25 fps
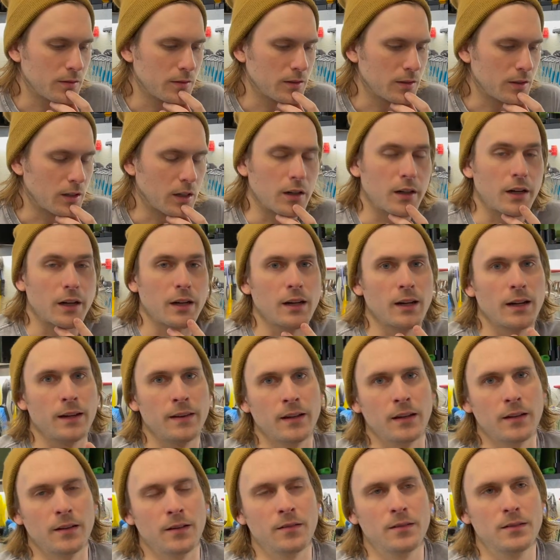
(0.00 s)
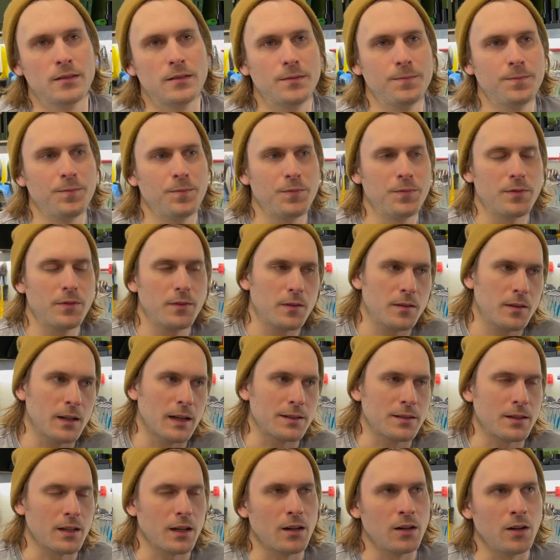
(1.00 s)
All right, and then
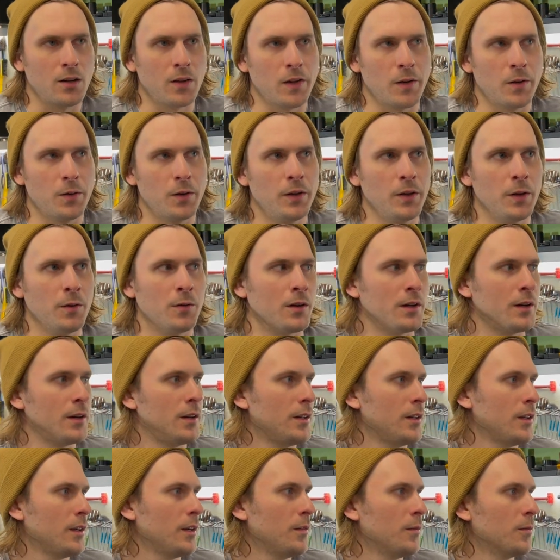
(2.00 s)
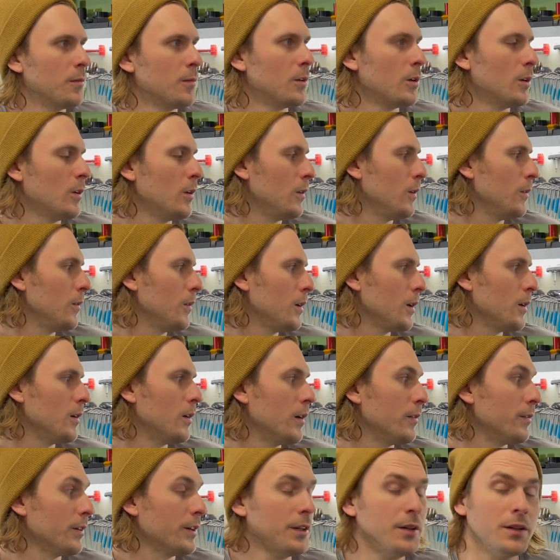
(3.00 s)
that's kind of all I really wanted to go
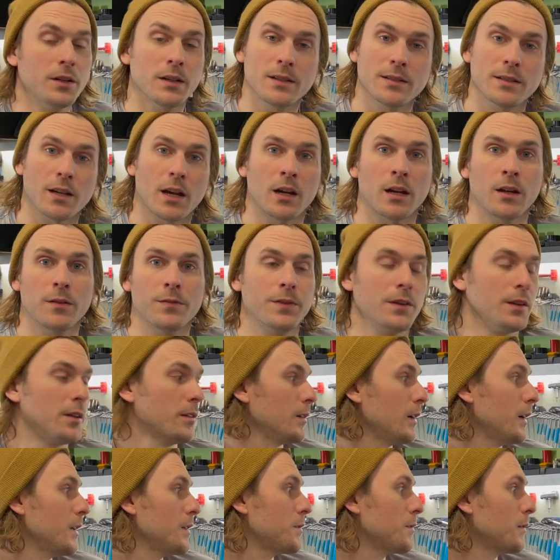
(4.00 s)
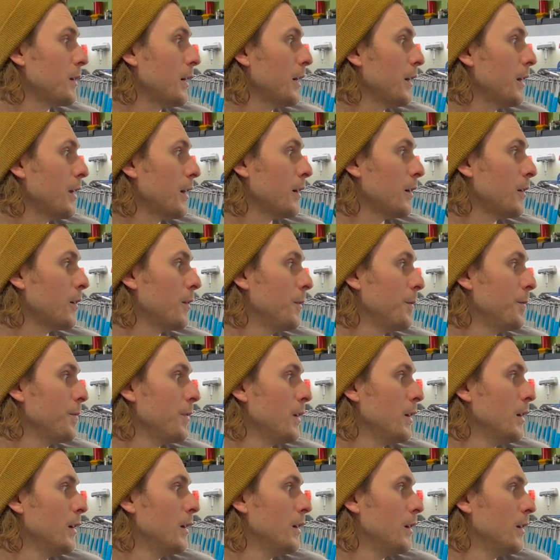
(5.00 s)
over. You can sign up for the race right now.
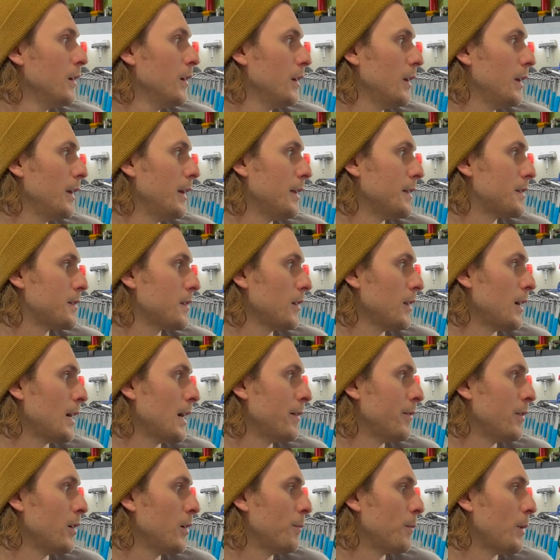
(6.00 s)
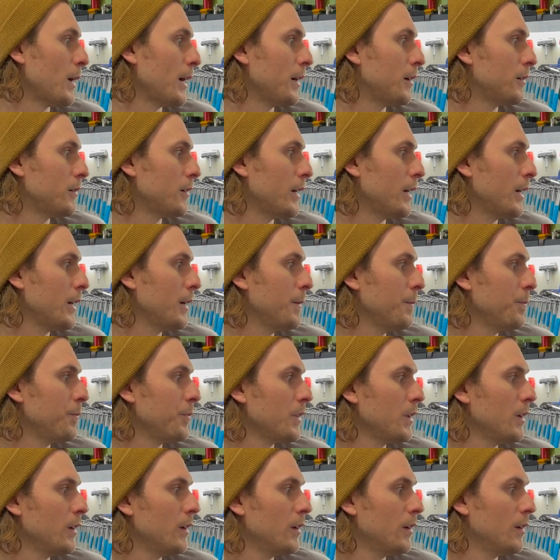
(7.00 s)
It's live on Bike Reg.
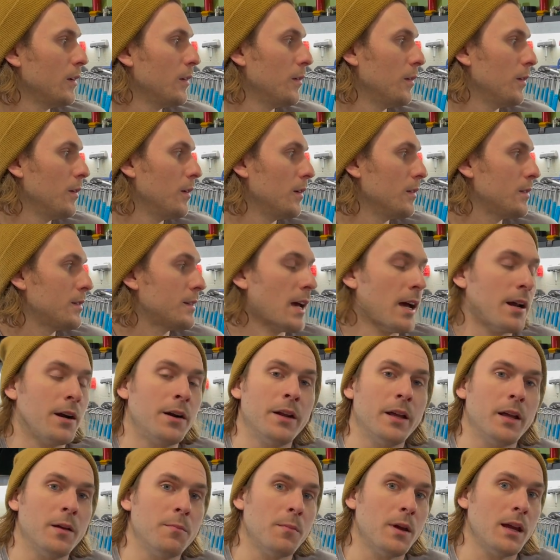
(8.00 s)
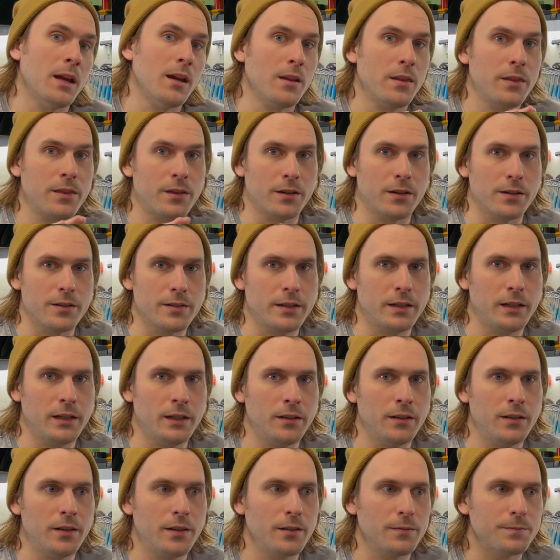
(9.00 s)
Saturday, May
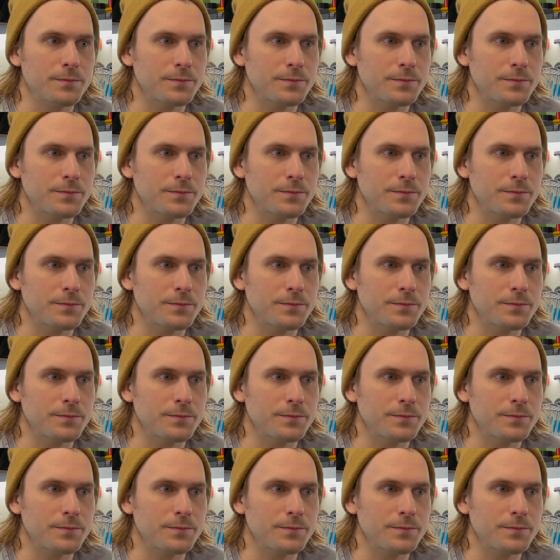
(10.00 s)
13th.